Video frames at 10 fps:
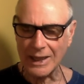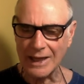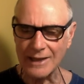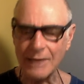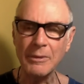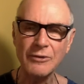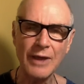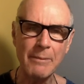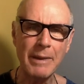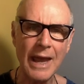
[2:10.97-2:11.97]
at them as I
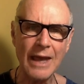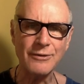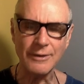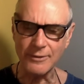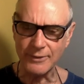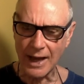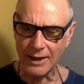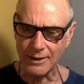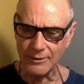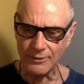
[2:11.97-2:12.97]
pass in
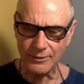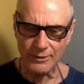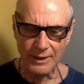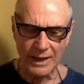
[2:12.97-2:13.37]
silence.